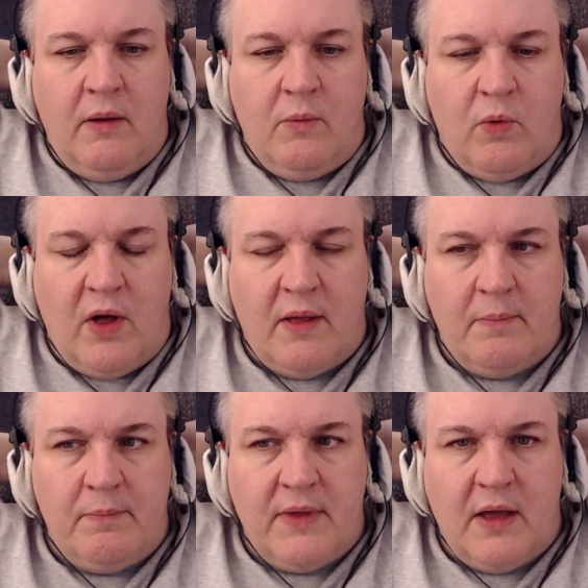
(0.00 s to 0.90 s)
Well,
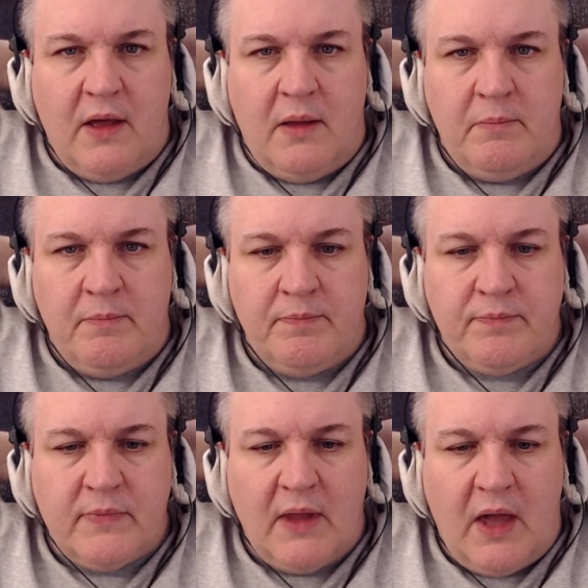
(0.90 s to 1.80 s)

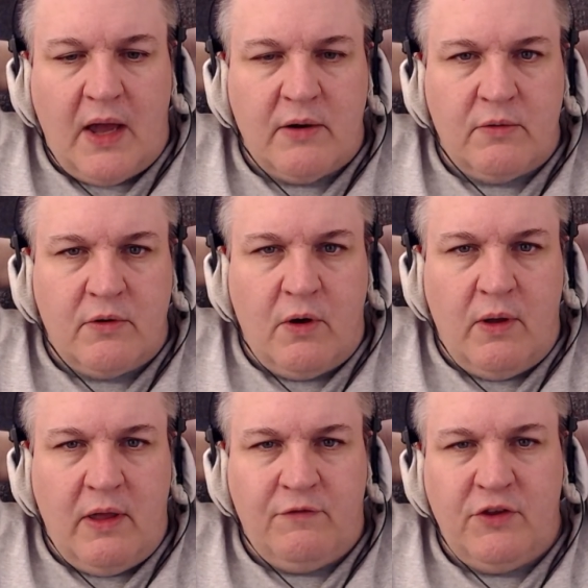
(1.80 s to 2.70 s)
I don't know
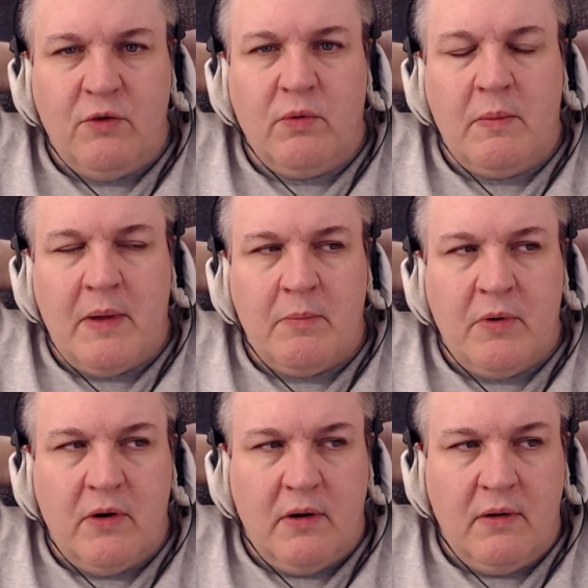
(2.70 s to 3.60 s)
if you
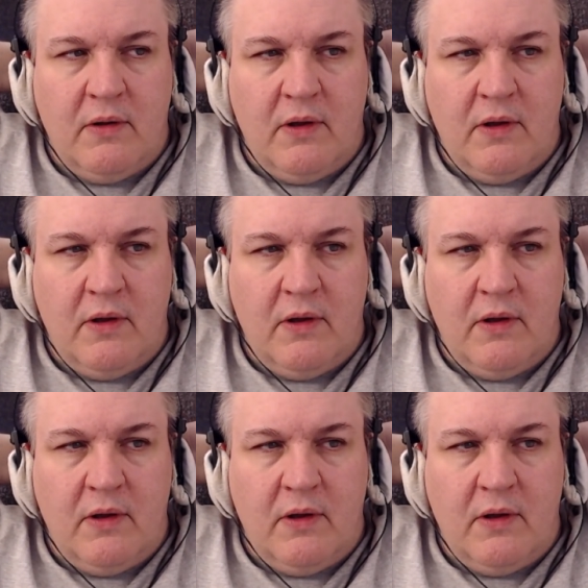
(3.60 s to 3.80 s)
remember